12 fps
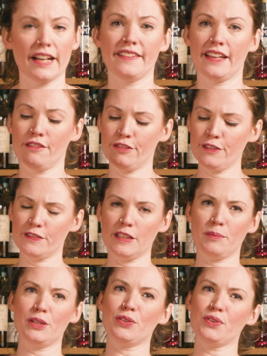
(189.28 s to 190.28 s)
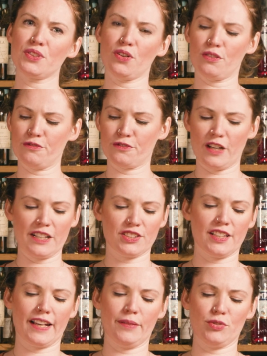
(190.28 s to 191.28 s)
And then 15 mils of fresh
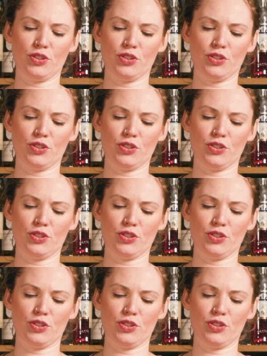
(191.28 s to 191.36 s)
lime